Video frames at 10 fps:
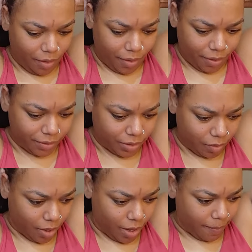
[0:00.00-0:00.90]
all right
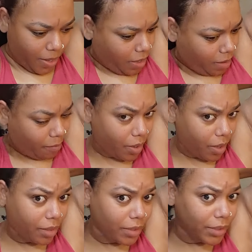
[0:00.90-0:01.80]
so I am
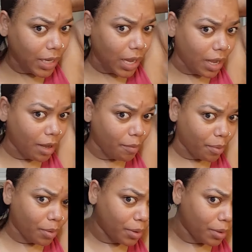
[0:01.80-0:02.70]
at the top